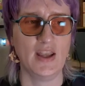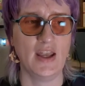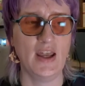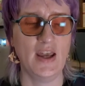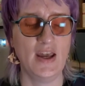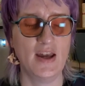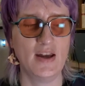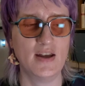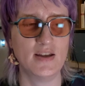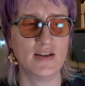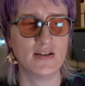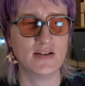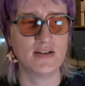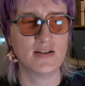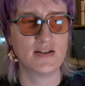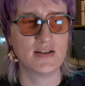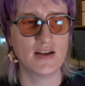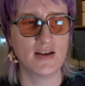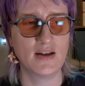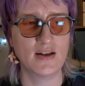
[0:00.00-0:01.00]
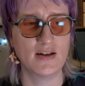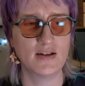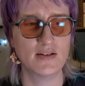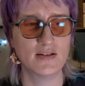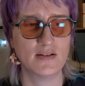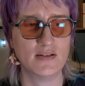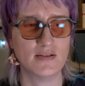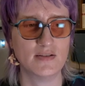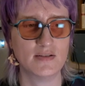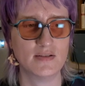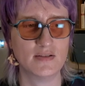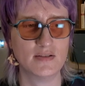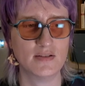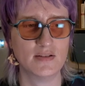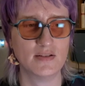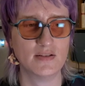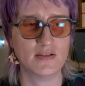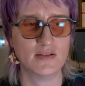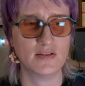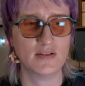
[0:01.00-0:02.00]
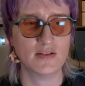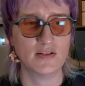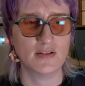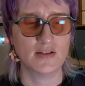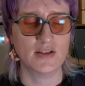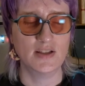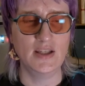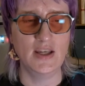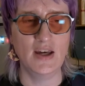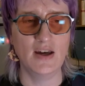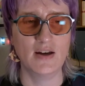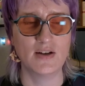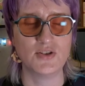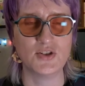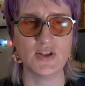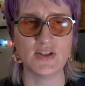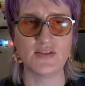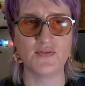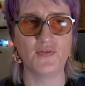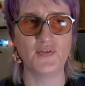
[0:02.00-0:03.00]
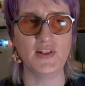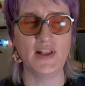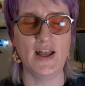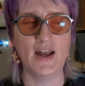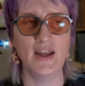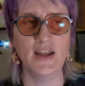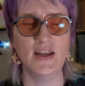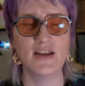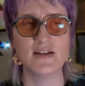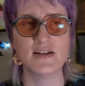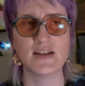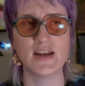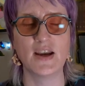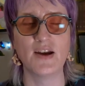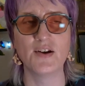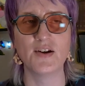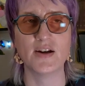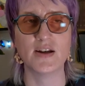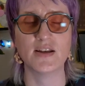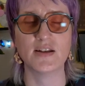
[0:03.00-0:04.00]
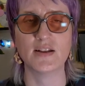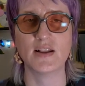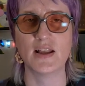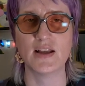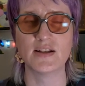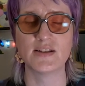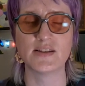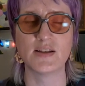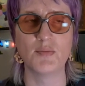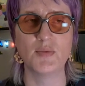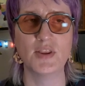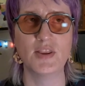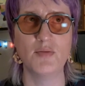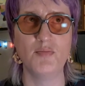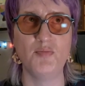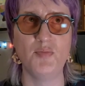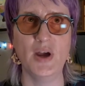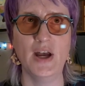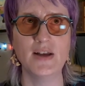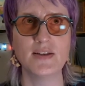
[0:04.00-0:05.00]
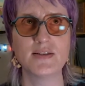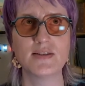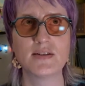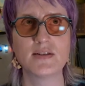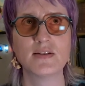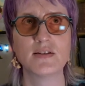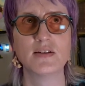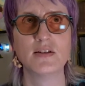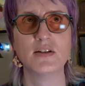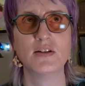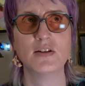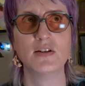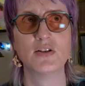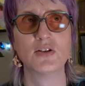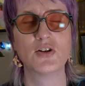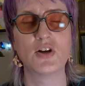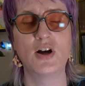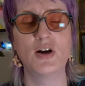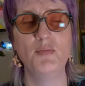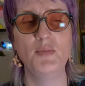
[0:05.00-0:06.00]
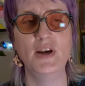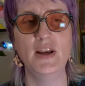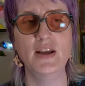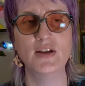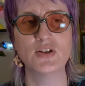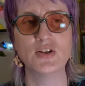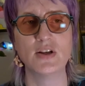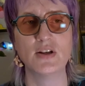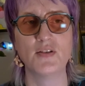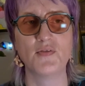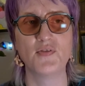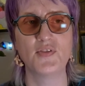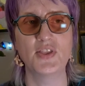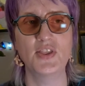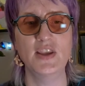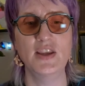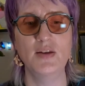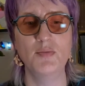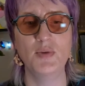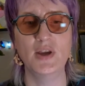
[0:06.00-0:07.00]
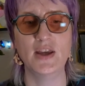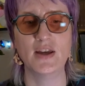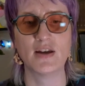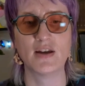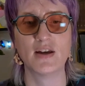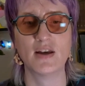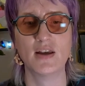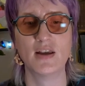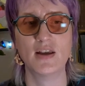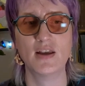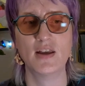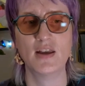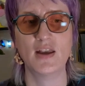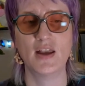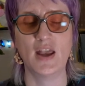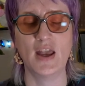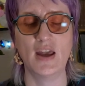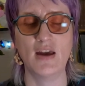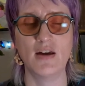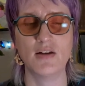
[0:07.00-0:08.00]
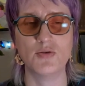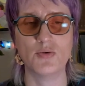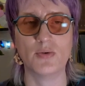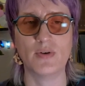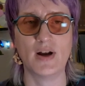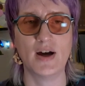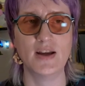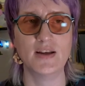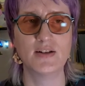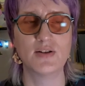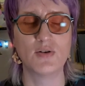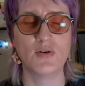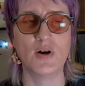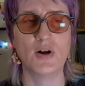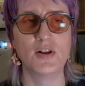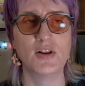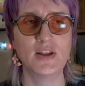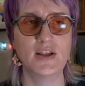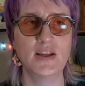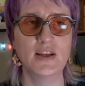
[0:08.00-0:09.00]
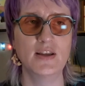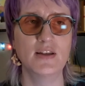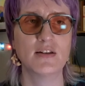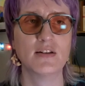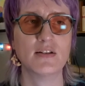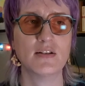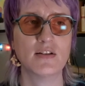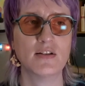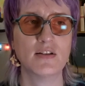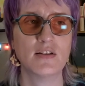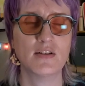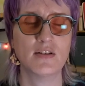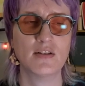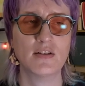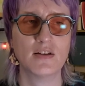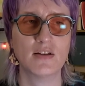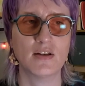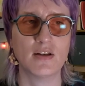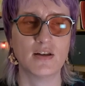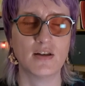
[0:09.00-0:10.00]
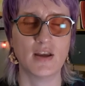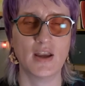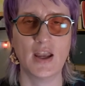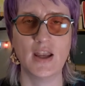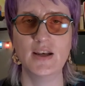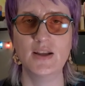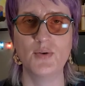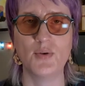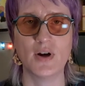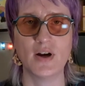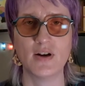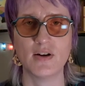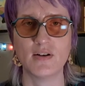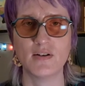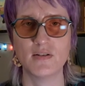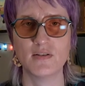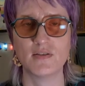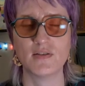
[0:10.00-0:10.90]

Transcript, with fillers: And uh, yeah, just Fly and Taron, like some of the best combination of theming and ride quality anywhere.